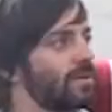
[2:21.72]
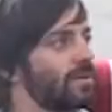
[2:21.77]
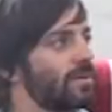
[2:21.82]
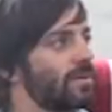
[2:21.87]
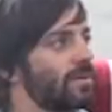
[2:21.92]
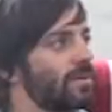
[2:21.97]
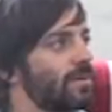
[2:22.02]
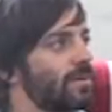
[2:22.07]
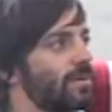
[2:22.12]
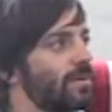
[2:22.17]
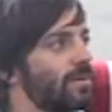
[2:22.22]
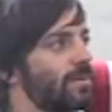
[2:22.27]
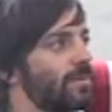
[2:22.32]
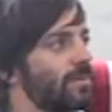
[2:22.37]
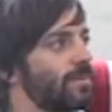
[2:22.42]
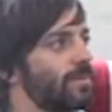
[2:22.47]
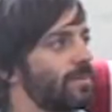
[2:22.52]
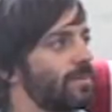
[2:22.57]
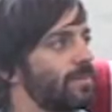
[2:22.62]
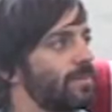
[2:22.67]

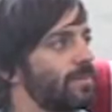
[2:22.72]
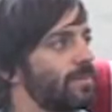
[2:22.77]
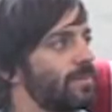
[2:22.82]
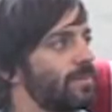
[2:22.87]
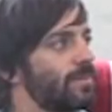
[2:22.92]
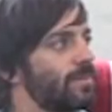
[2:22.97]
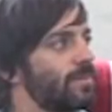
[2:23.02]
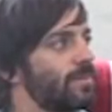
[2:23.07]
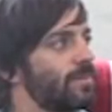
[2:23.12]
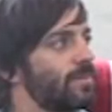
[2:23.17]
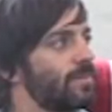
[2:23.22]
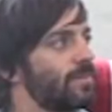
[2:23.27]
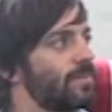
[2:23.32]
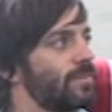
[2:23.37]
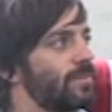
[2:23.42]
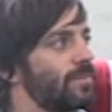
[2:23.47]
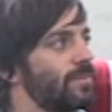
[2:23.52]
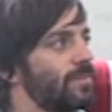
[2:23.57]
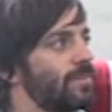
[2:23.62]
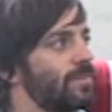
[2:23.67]

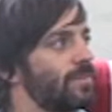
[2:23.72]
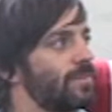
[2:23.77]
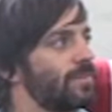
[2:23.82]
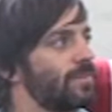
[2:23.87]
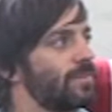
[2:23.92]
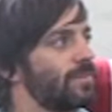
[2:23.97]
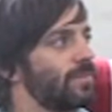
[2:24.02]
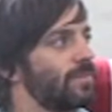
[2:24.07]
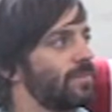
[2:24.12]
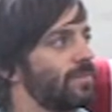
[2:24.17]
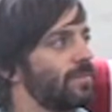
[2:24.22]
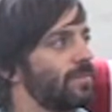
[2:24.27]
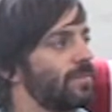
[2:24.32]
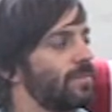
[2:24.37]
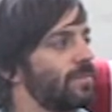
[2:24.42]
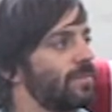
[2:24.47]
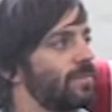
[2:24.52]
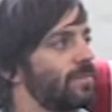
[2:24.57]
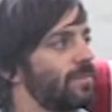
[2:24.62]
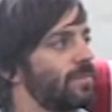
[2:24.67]

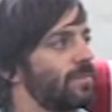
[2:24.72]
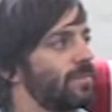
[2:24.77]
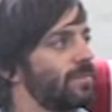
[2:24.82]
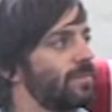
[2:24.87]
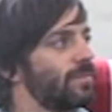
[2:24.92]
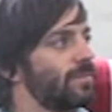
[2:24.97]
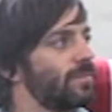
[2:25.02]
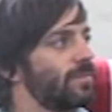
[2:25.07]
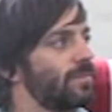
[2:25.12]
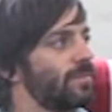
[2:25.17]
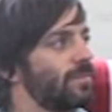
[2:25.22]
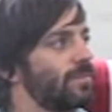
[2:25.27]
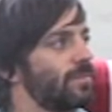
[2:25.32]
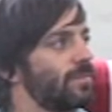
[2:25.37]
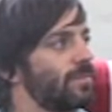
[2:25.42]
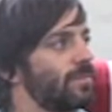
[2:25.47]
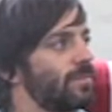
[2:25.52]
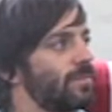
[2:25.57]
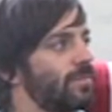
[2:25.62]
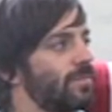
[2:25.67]

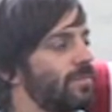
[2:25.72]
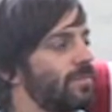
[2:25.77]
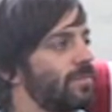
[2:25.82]
The person shown says nothing.